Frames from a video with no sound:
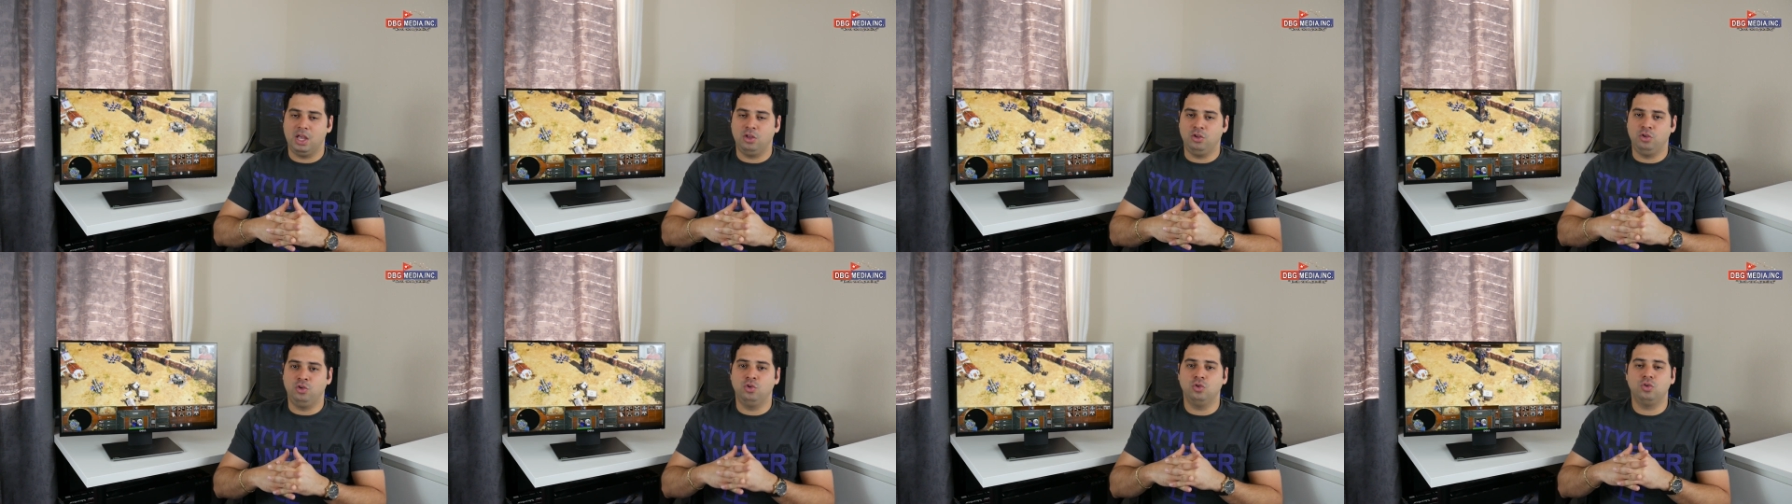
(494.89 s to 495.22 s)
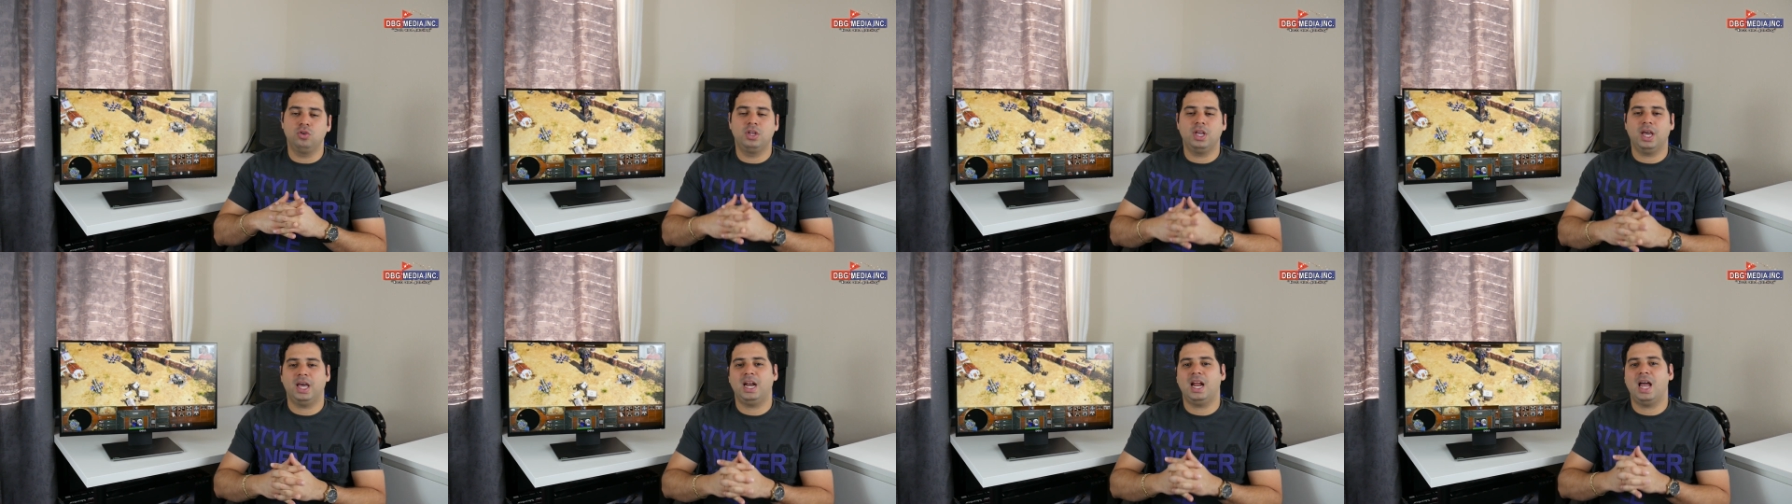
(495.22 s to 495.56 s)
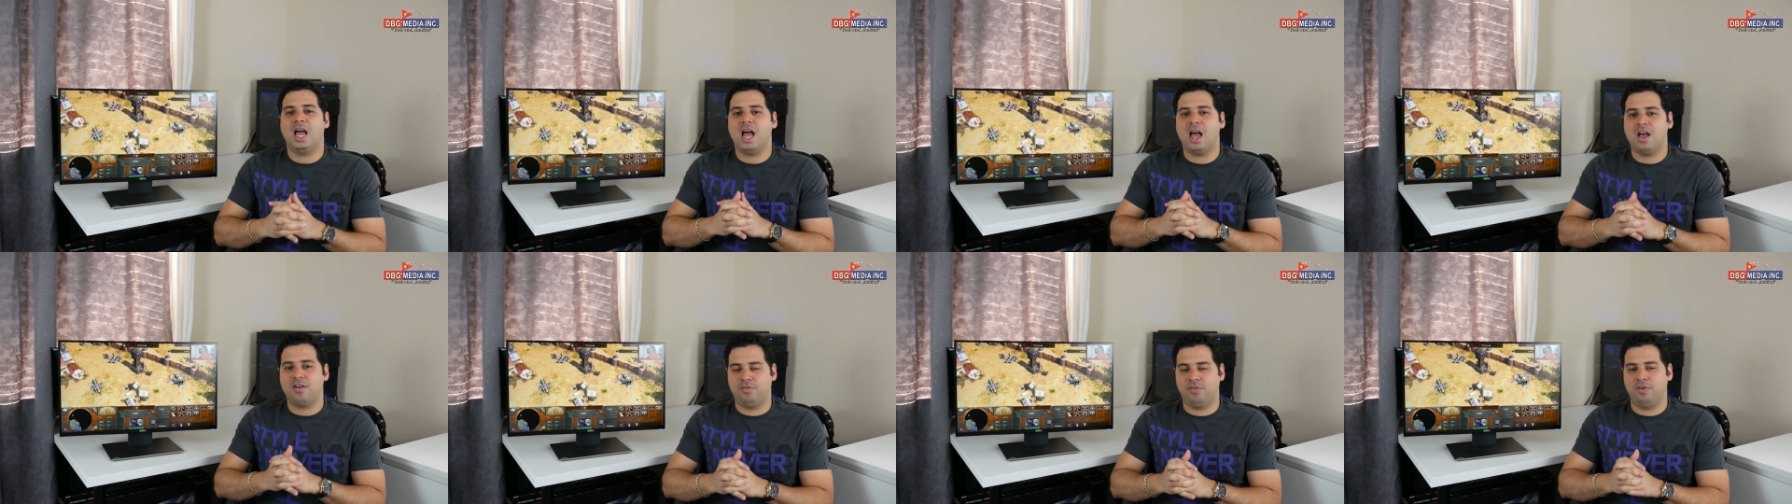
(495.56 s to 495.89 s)
You gotta
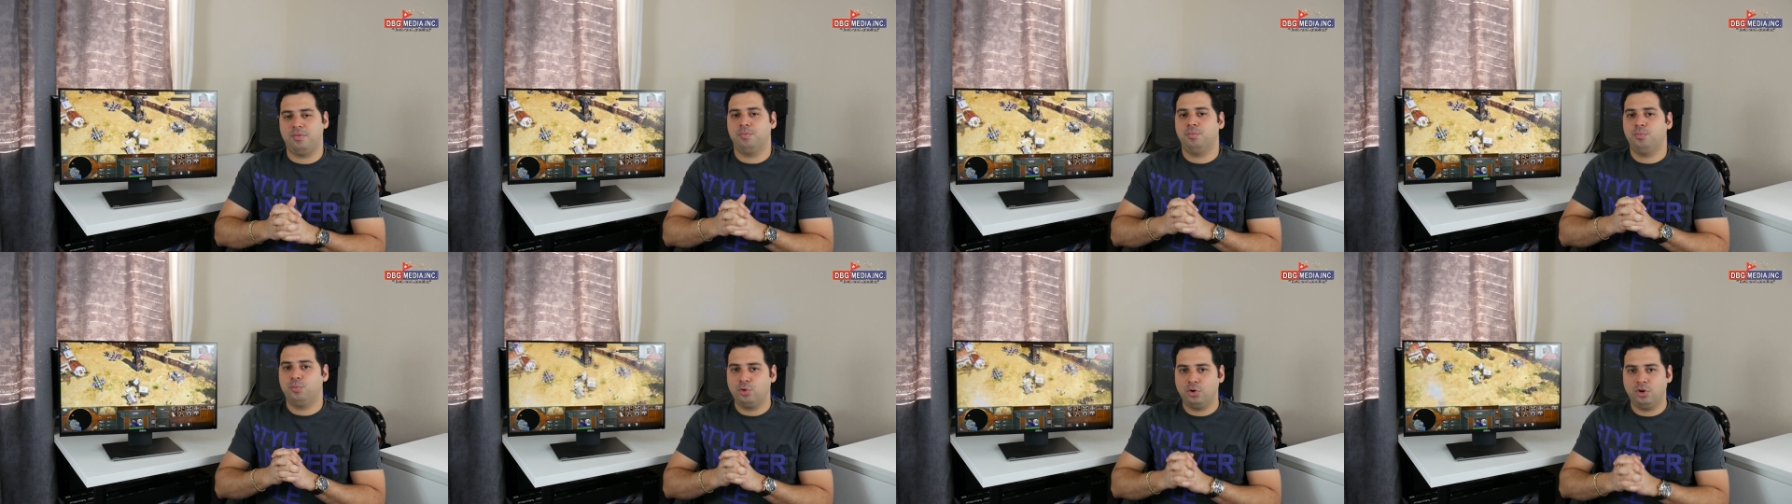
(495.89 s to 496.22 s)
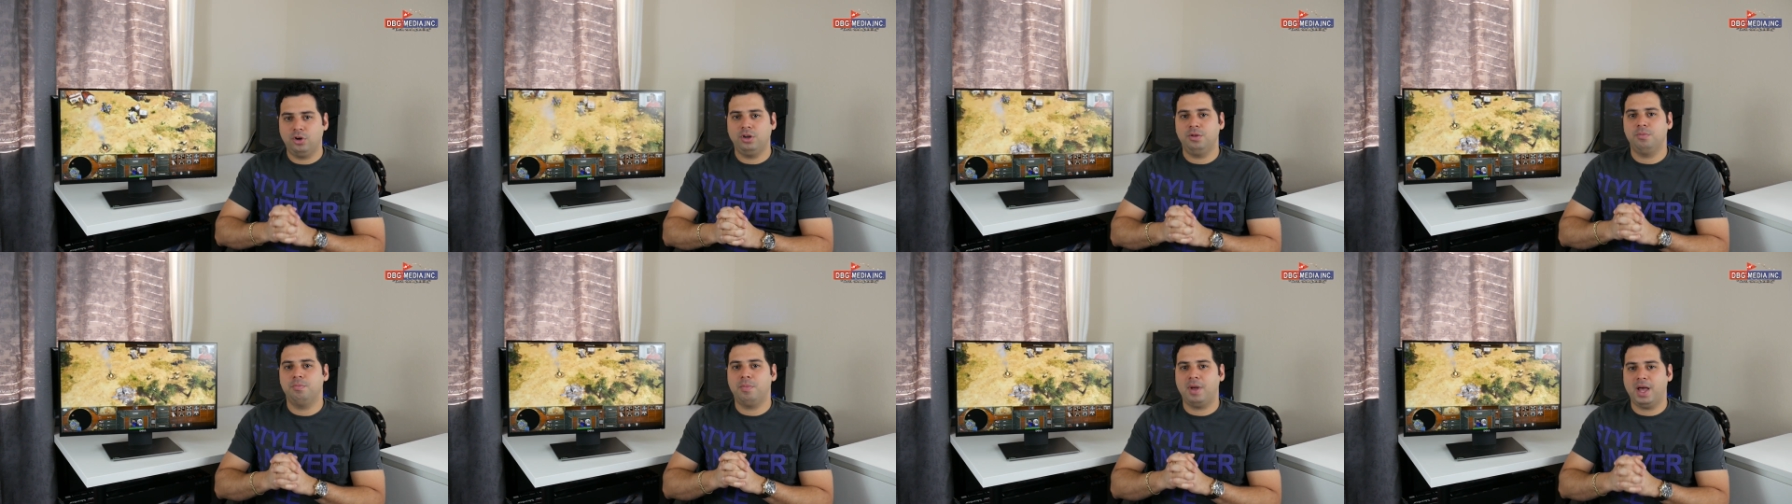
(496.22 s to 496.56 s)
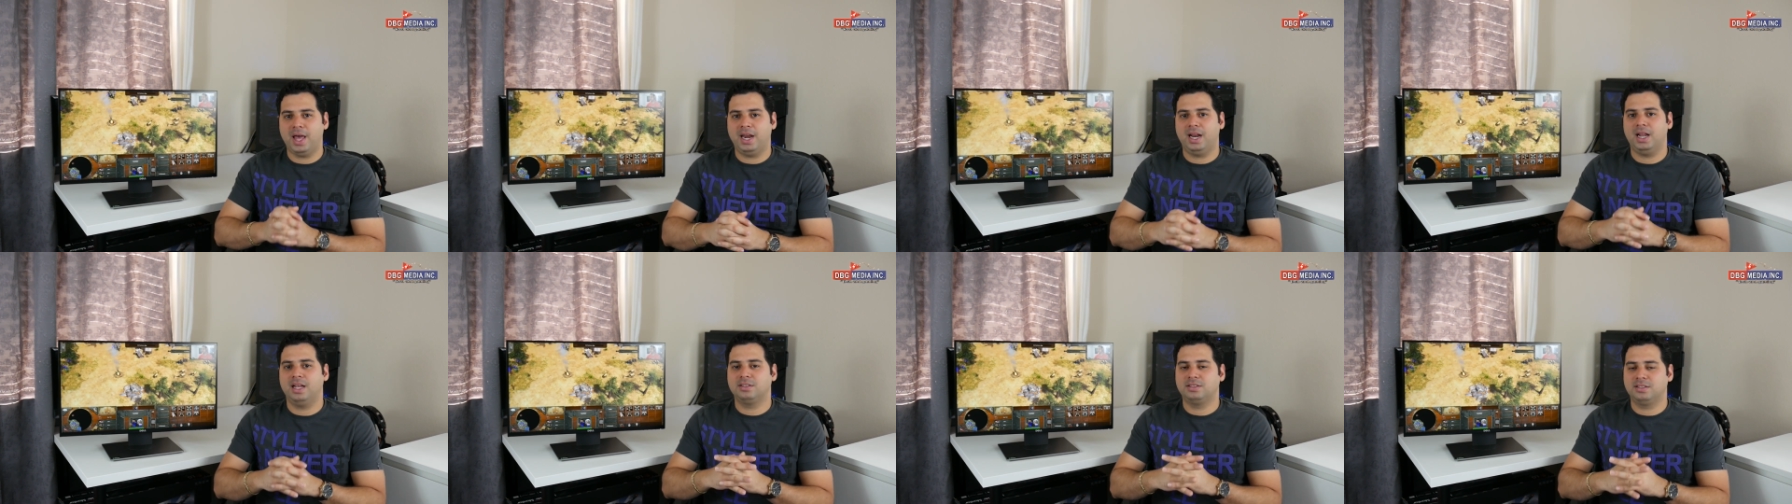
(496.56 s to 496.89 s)
have a pretty
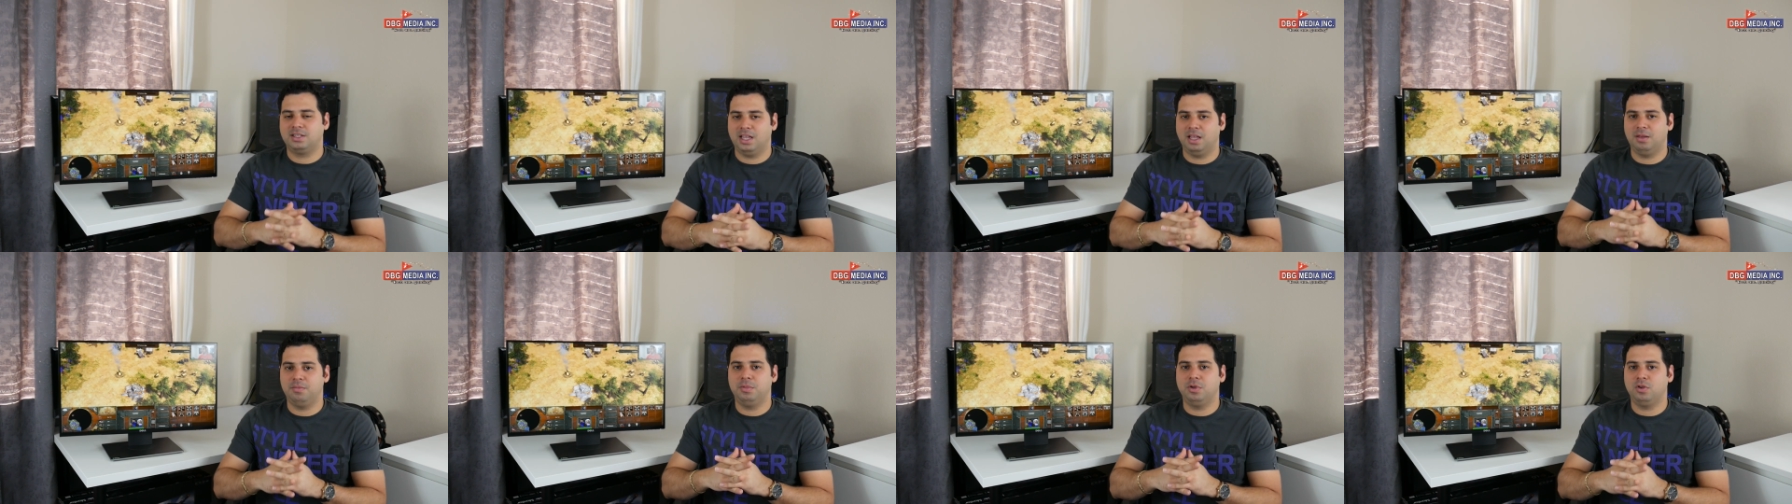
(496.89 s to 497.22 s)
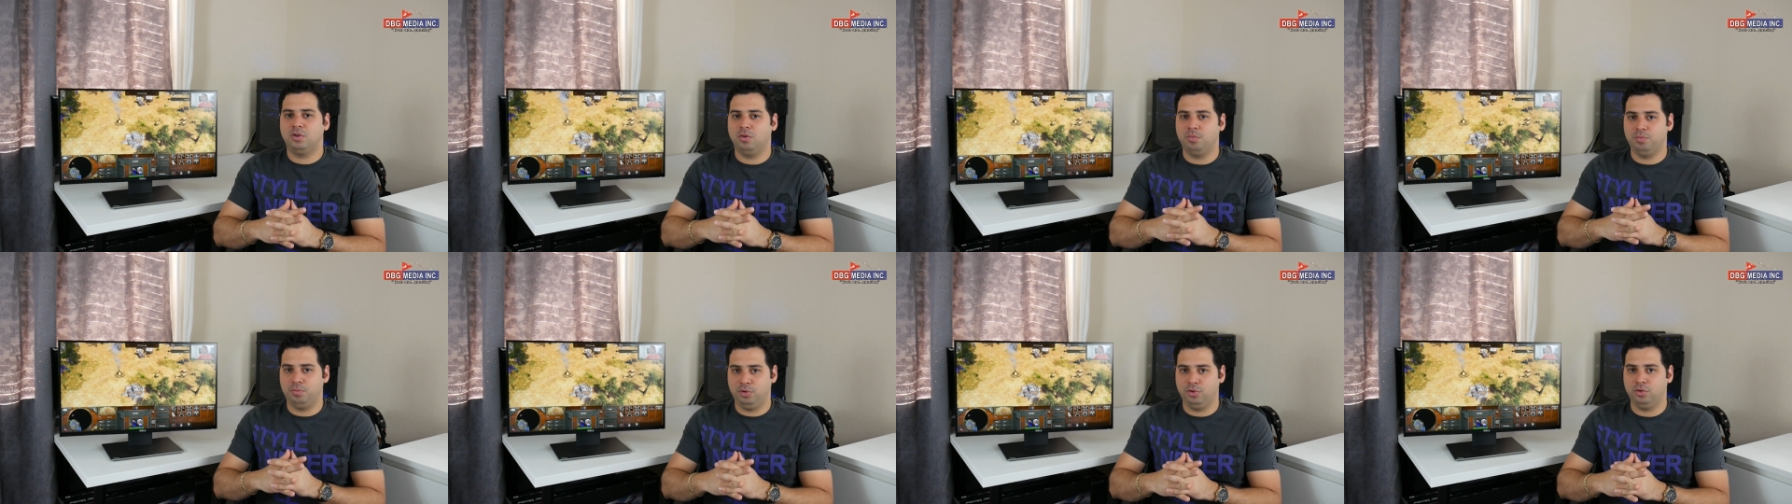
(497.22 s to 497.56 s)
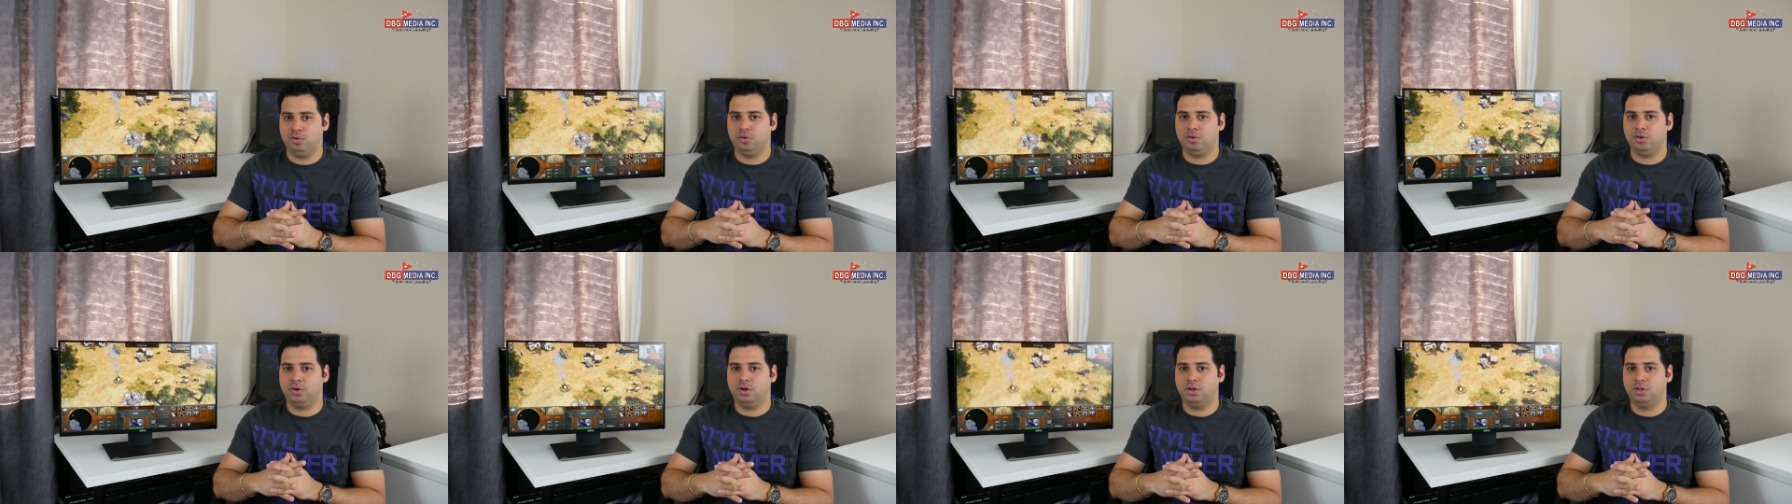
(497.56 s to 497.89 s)
badass gaming
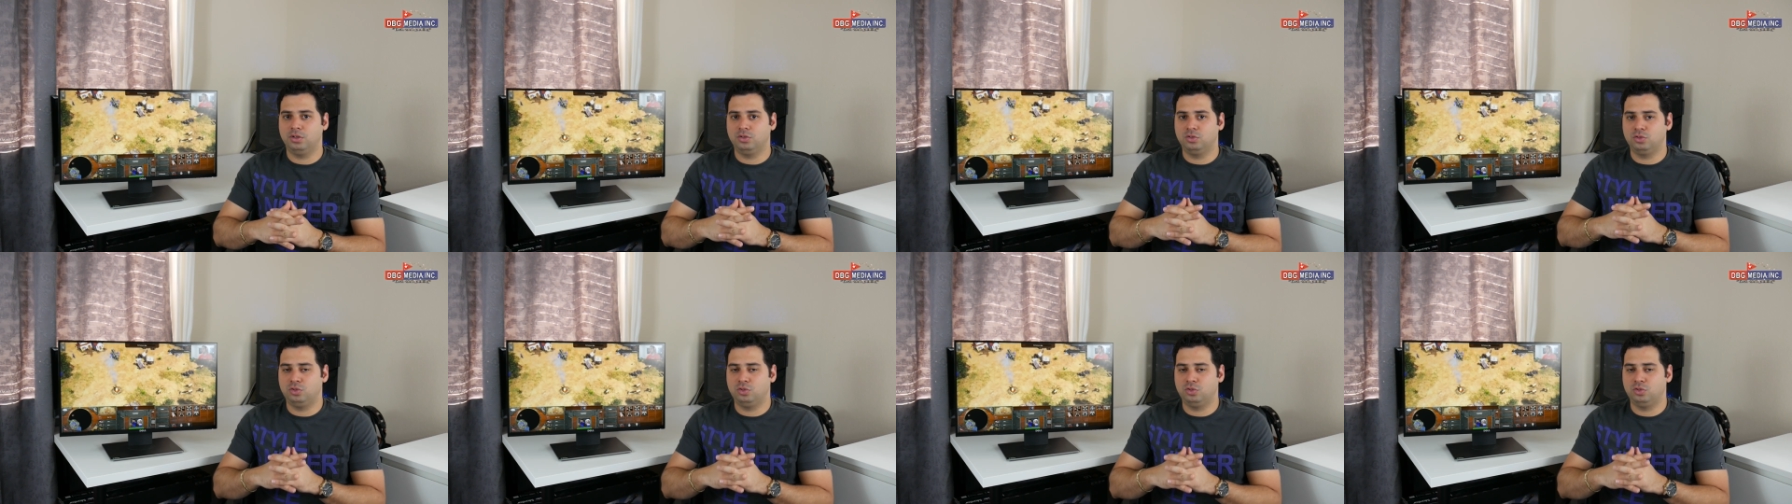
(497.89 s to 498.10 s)
computer